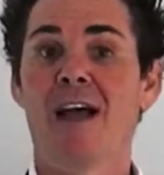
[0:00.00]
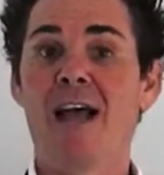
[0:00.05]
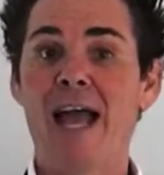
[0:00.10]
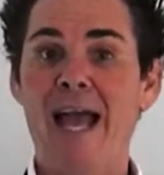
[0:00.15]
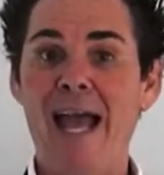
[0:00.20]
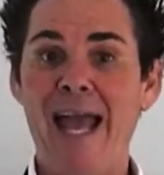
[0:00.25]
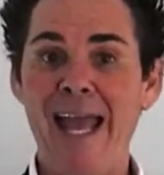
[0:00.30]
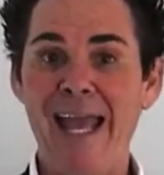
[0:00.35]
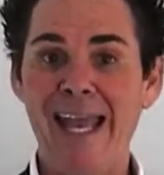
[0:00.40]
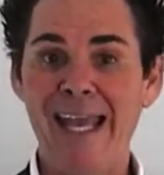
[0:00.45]

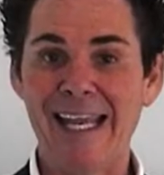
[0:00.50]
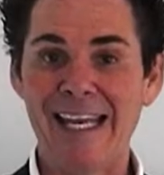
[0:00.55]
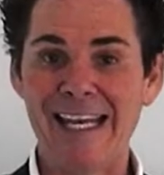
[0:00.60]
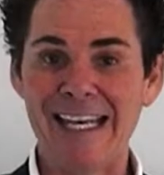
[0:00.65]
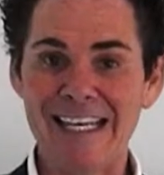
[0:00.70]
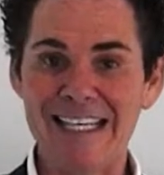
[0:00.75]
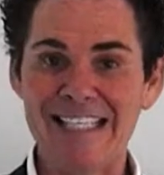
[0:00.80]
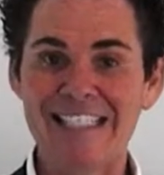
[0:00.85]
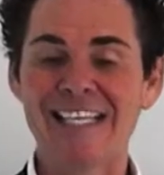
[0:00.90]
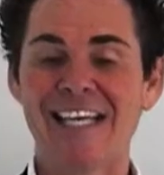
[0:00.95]

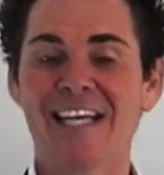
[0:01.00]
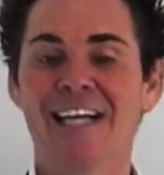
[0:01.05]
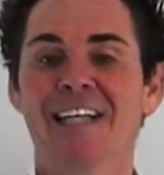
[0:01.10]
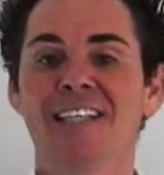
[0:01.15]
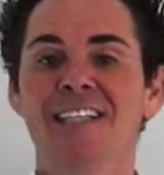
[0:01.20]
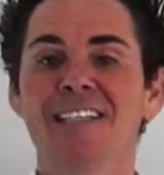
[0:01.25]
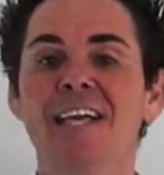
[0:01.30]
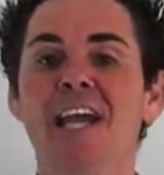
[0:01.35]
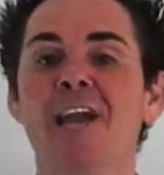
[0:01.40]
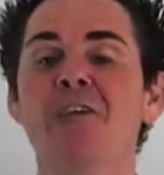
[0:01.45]
And
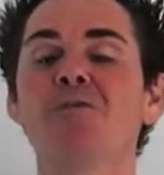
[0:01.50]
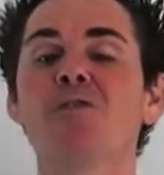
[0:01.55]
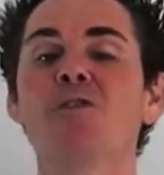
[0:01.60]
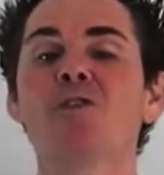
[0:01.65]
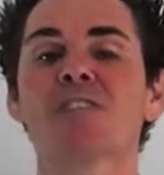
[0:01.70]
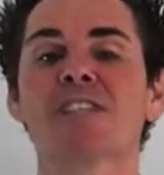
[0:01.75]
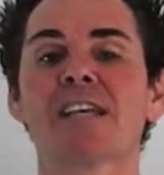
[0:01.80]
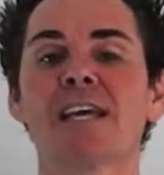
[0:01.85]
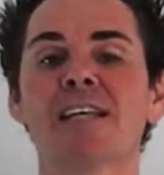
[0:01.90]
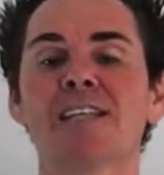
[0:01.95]
if you
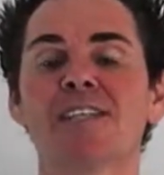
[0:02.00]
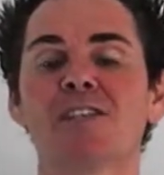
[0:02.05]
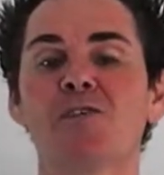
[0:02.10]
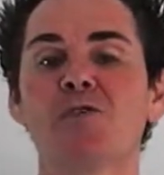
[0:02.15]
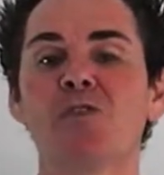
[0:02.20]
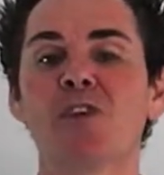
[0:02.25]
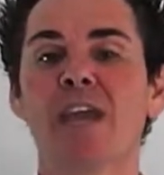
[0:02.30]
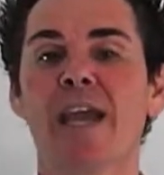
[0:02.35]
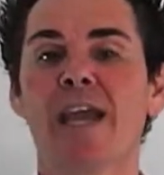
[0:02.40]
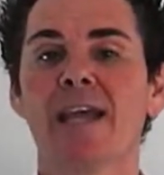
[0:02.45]
stay until
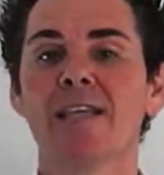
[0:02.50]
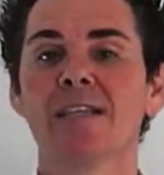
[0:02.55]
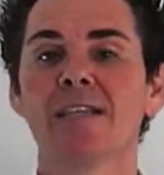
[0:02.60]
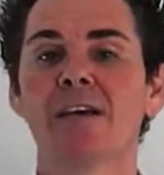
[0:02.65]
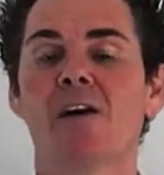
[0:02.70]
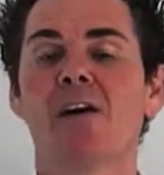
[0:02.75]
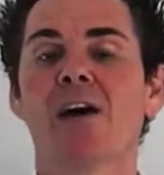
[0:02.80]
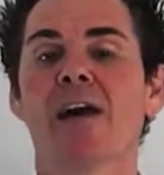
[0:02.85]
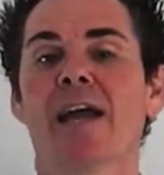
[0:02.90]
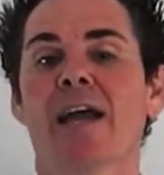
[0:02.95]
the end,
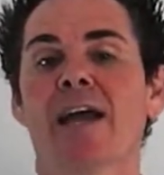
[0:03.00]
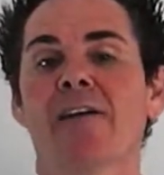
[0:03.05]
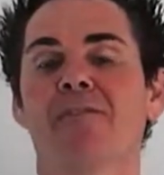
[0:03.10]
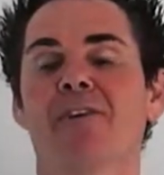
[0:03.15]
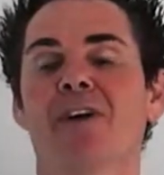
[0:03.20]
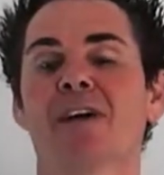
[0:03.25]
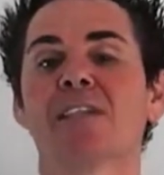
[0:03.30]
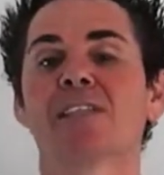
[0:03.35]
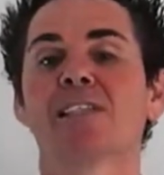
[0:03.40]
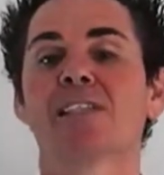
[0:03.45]
I have
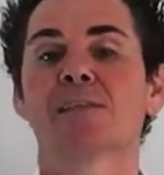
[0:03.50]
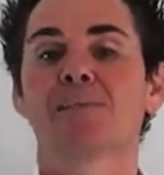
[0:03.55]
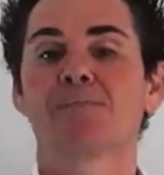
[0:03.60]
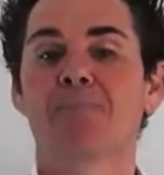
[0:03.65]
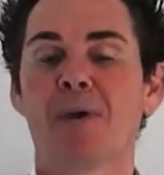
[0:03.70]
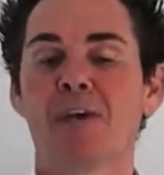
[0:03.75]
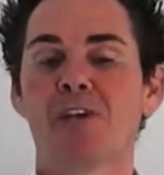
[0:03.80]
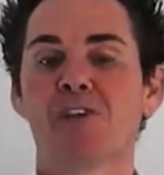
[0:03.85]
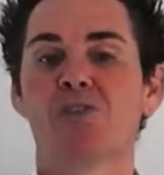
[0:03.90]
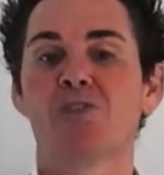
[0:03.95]
a
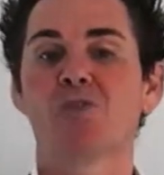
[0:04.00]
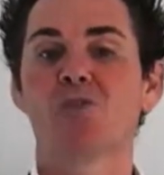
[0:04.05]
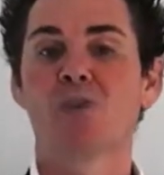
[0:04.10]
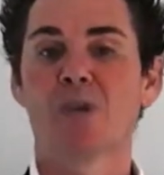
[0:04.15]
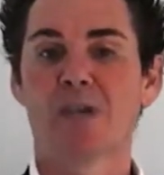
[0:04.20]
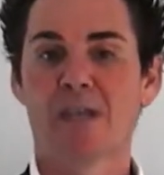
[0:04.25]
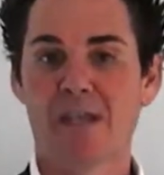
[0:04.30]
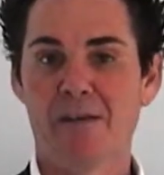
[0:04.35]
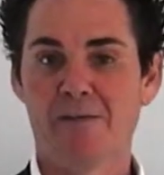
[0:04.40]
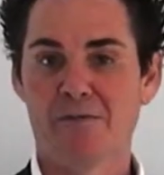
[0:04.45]

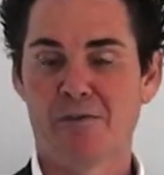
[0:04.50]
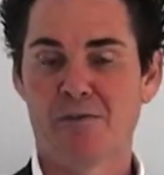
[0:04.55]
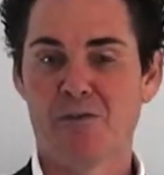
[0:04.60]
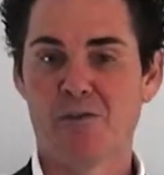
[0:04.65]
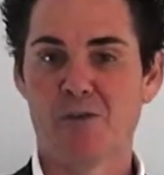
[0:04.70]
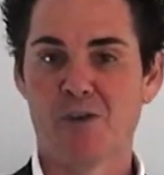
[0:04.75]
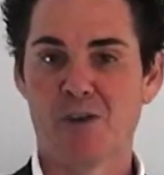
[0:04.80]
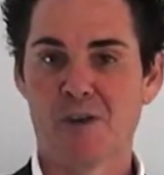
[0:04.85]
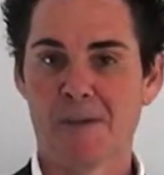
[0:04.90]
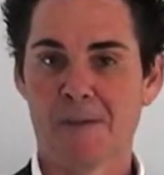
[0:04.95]
special gift
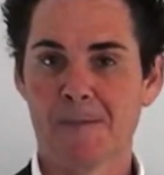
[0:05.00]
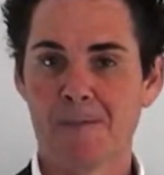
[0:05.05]
for you.